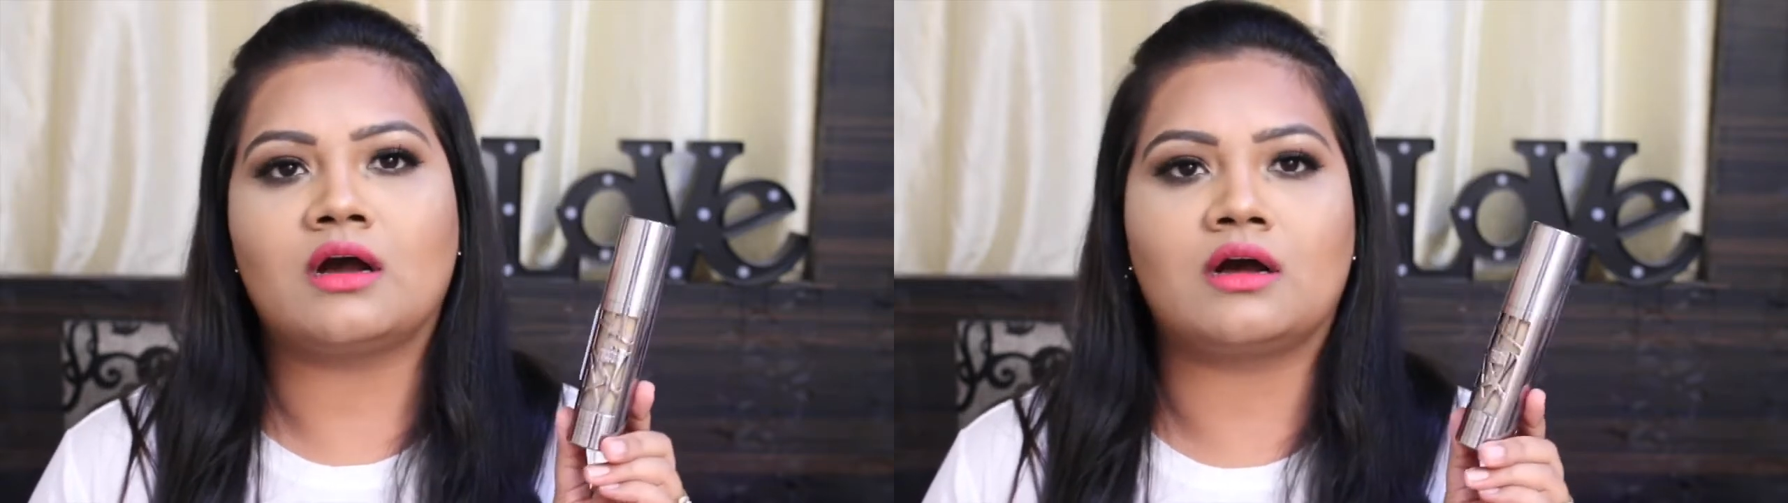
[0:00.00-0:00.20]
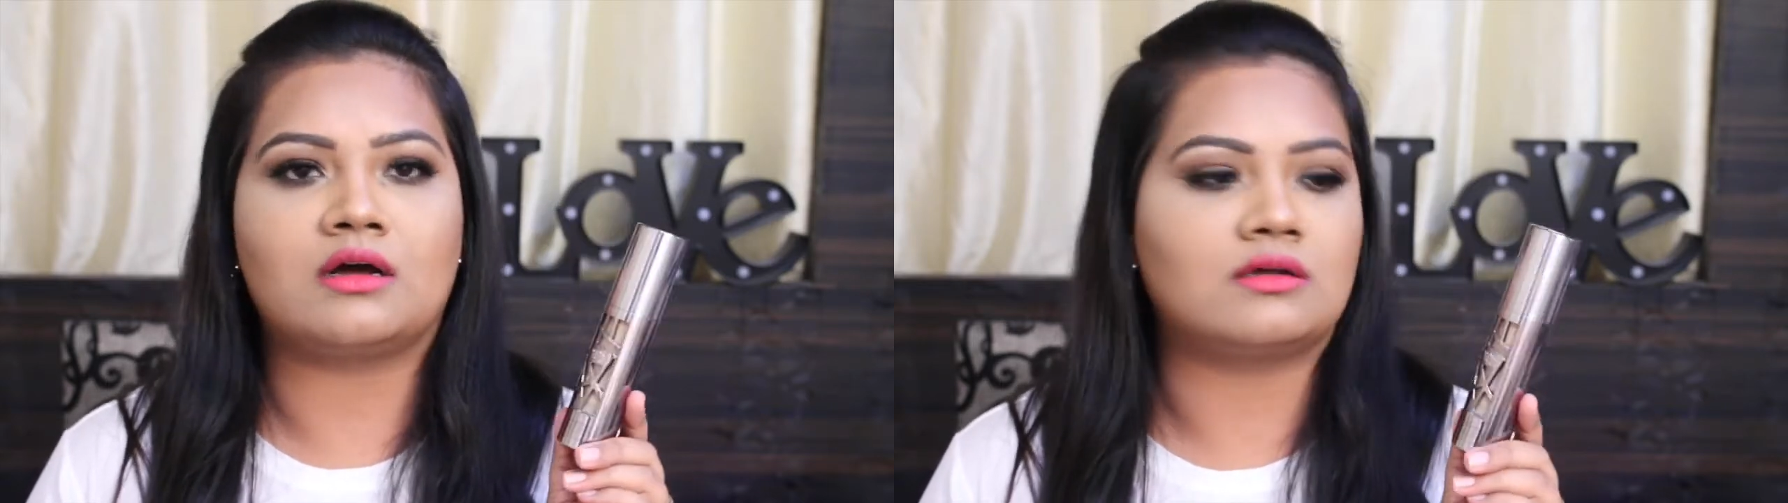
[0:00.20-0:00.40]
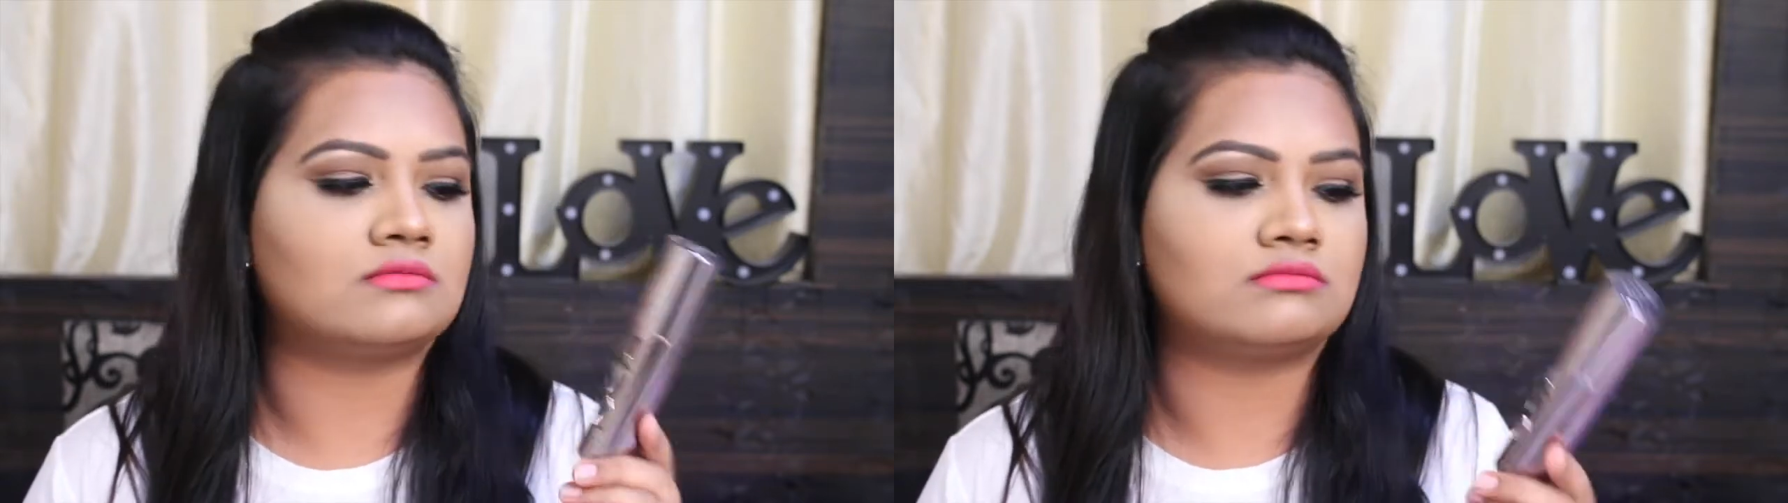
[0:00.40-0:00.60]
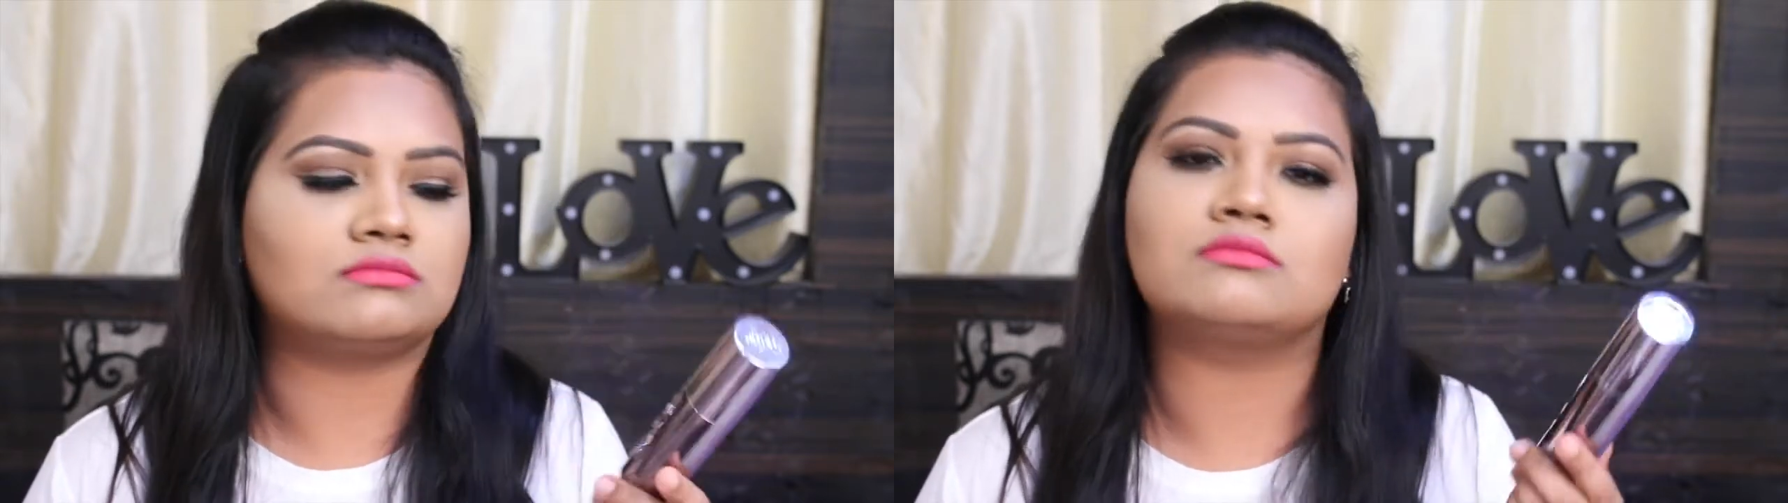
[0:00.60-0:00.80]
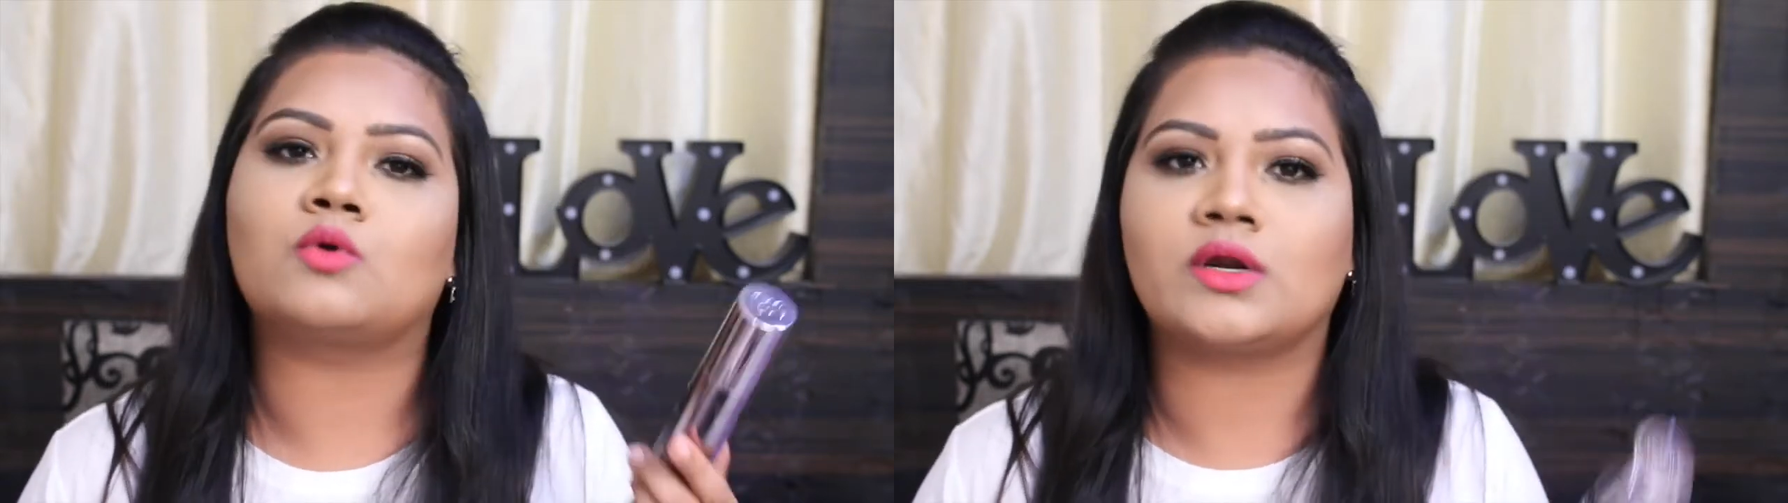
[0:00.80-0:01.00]
uh,
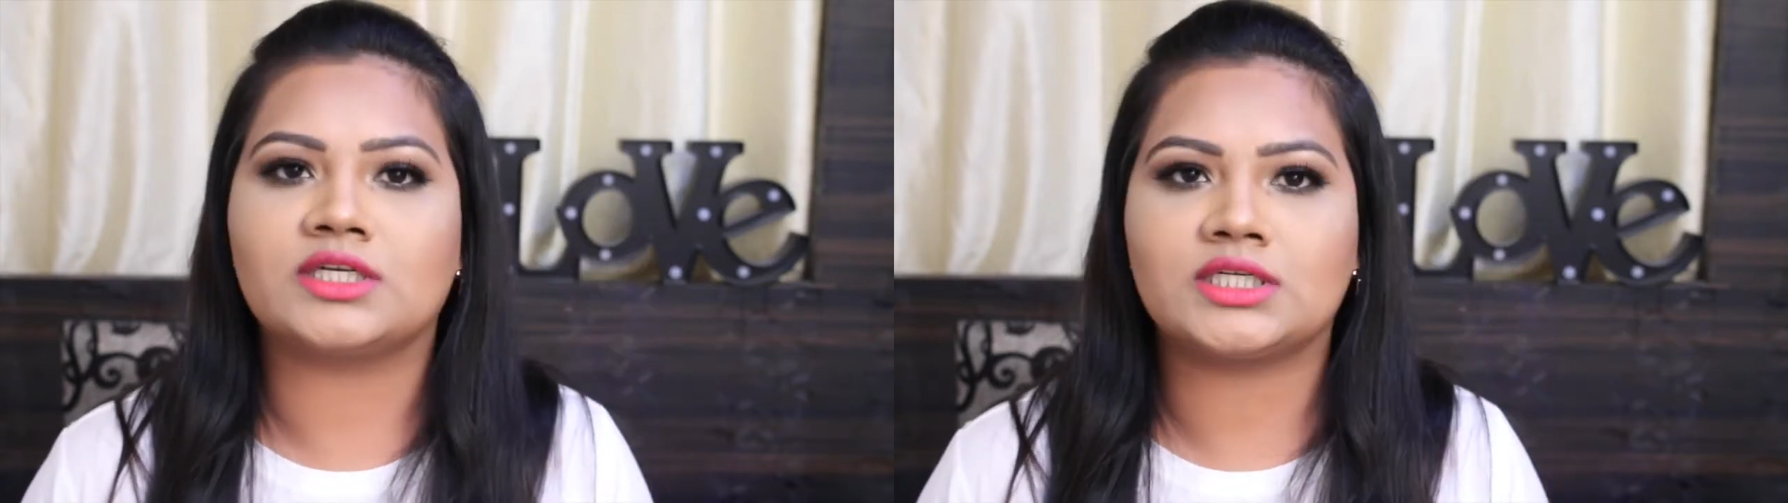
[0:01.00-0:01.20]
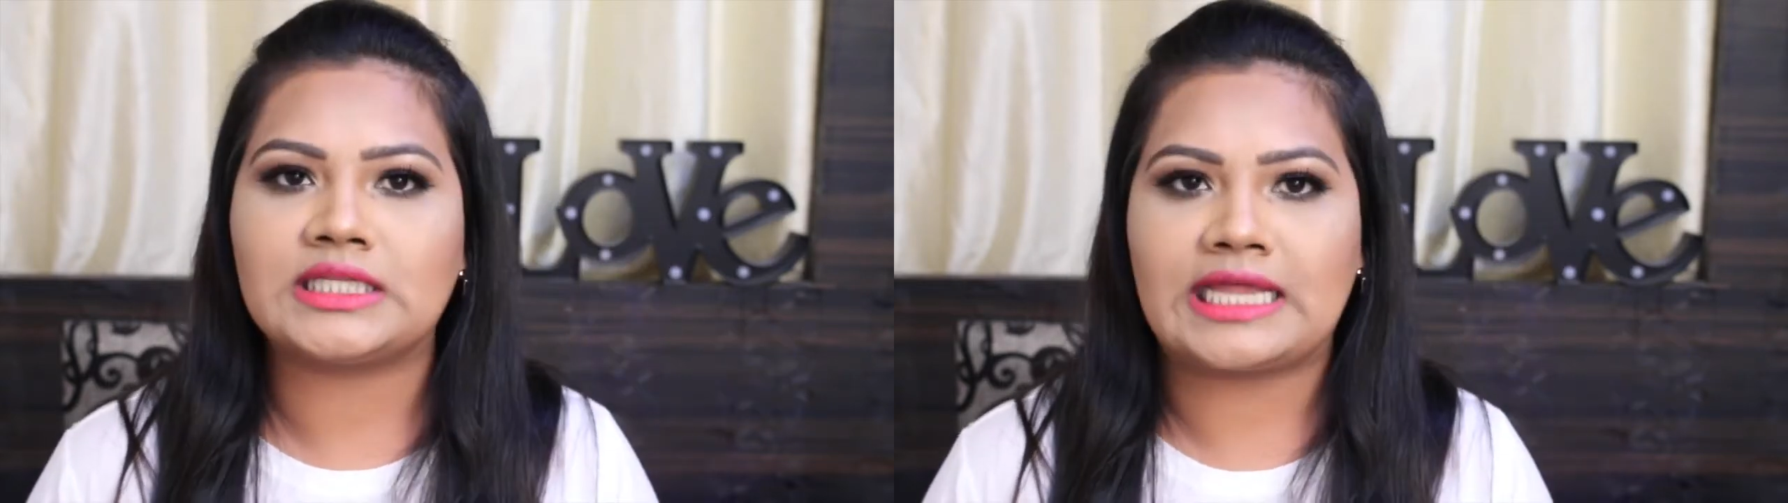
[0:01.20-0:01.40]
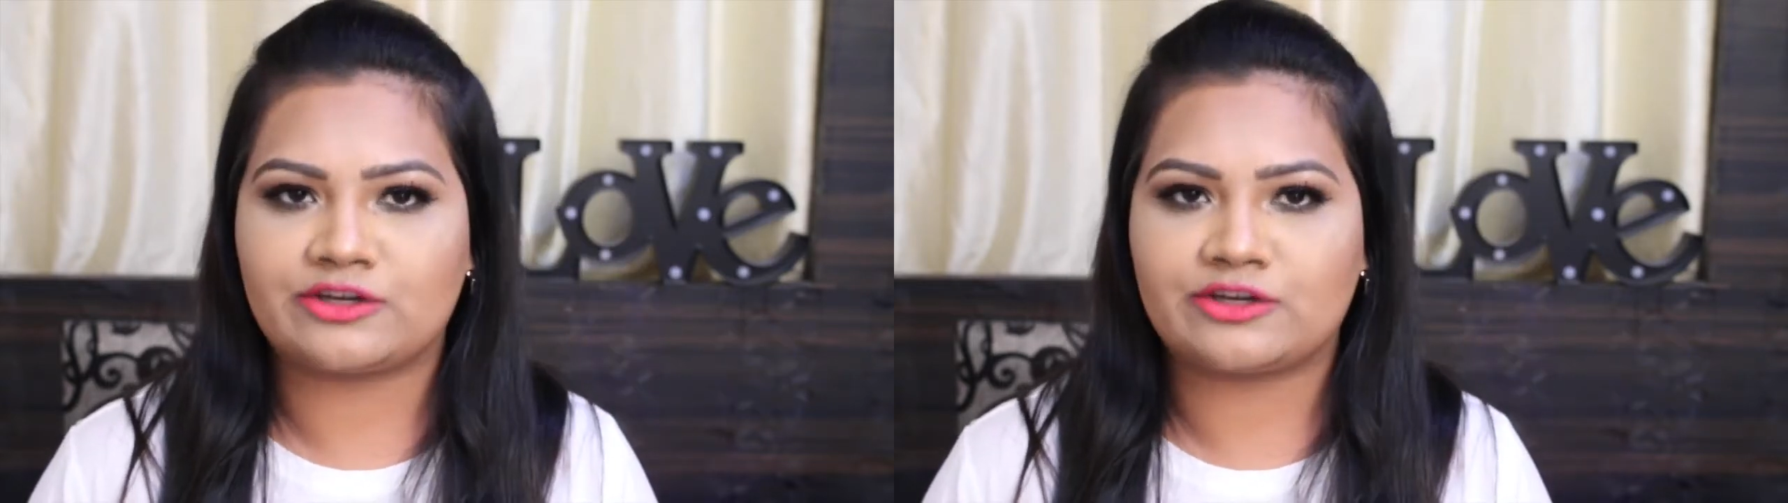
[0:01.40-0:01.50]
quantity